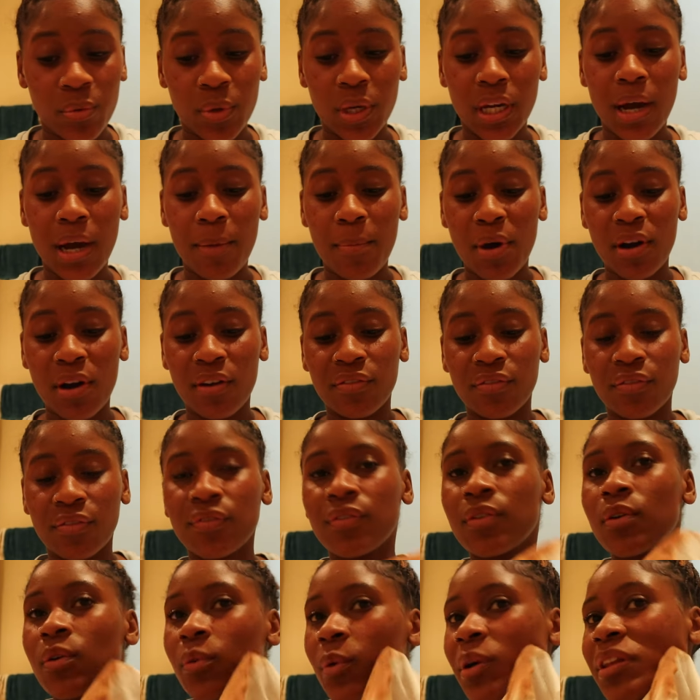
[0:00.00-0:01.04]
we come out
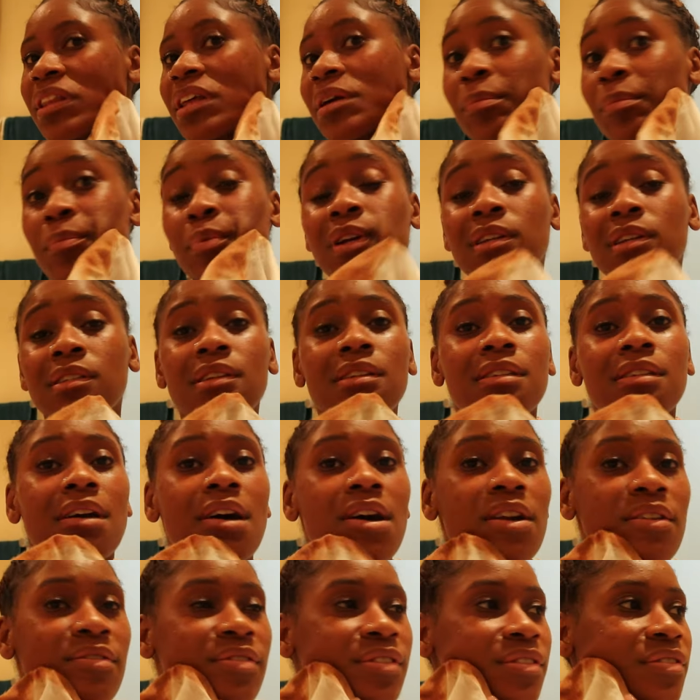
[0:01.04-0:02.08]
of whether he brings us
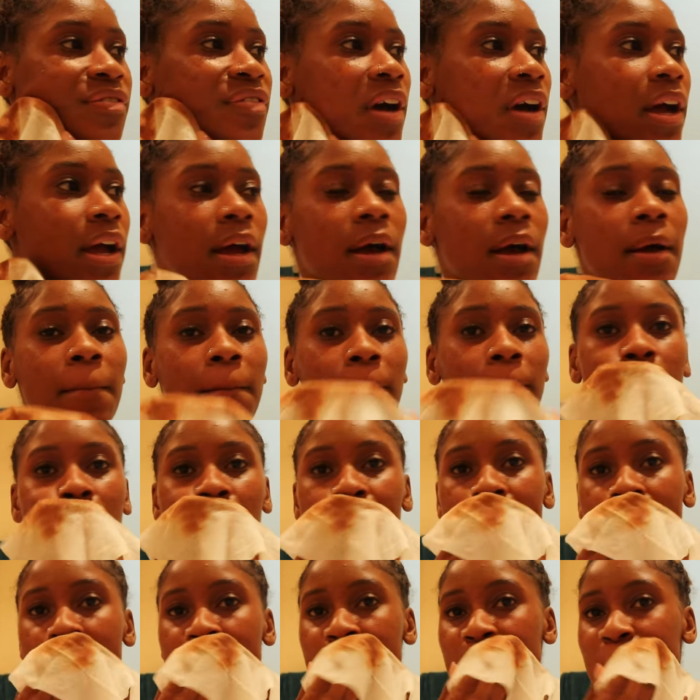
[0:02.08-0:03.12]
out of the fire,
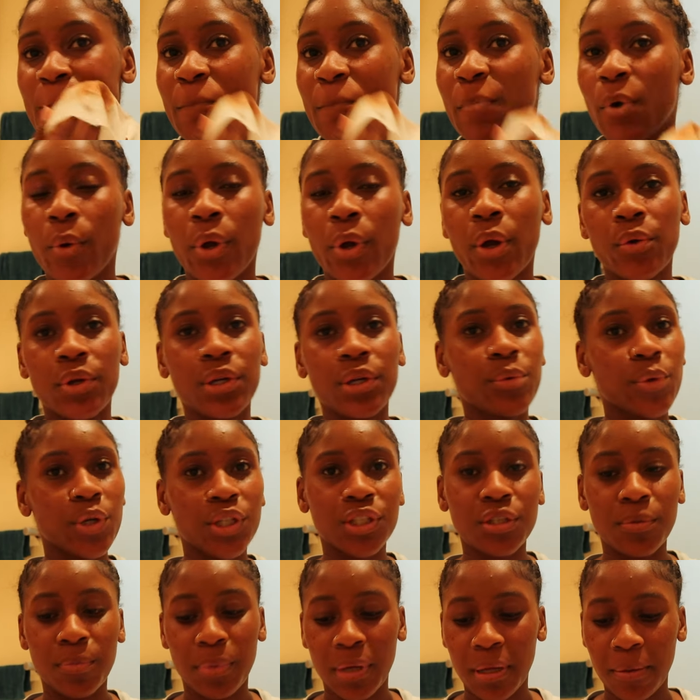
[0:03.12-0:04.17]
we only
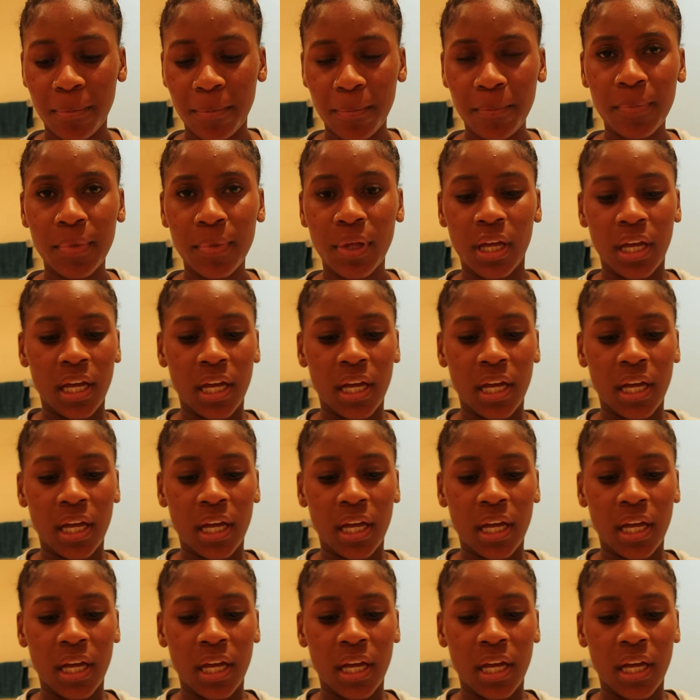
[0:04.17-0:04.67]
worship him